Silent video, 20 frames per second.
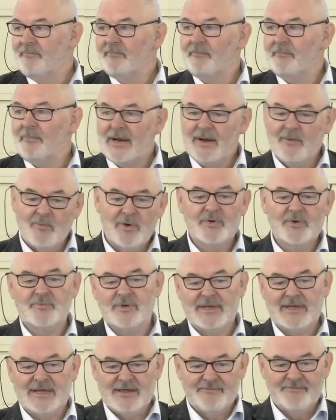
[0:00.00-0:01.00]
But I'm
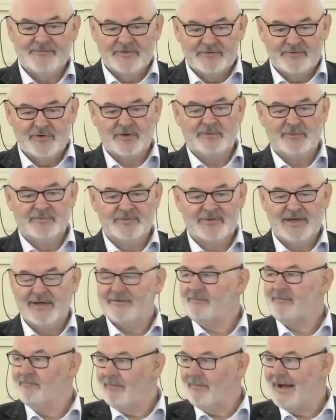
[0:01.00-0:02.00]
wondering if the
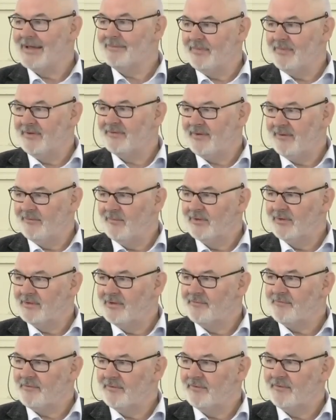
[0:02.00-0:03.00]
circumstance might be somewhat
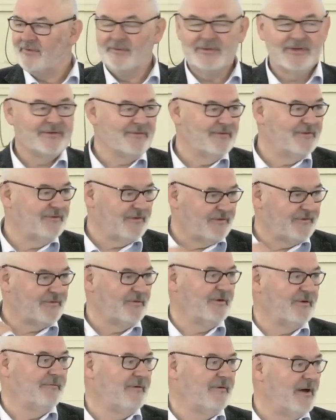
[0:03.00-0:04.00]
different. So this is just
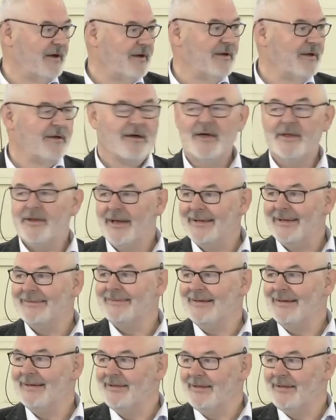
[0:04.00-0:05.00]
sort of an
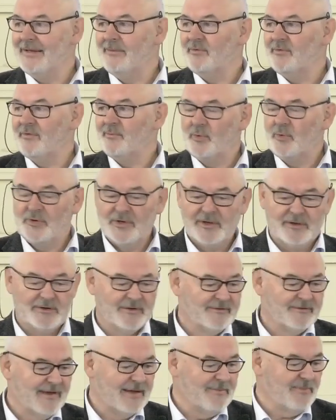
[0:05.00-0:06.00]
idea that I'm just putting on
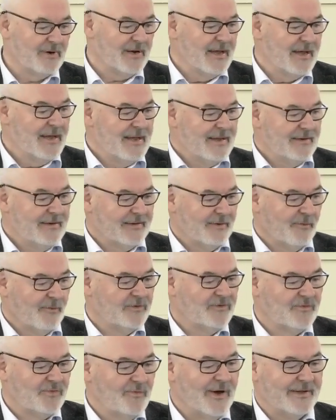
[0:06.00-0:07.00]
the table. There were
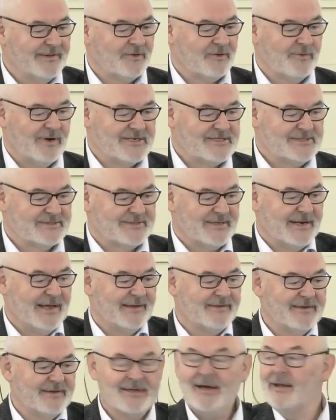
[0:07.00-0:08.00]
two other questions, and I
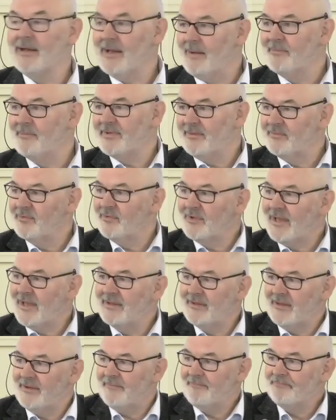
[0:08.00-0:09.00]
think I'll lump them
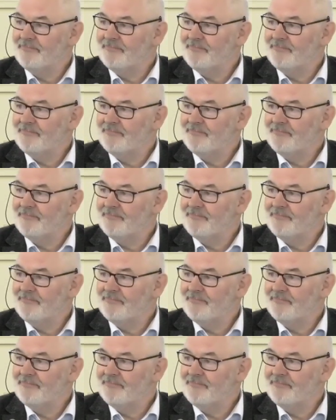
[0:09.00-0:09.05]
together,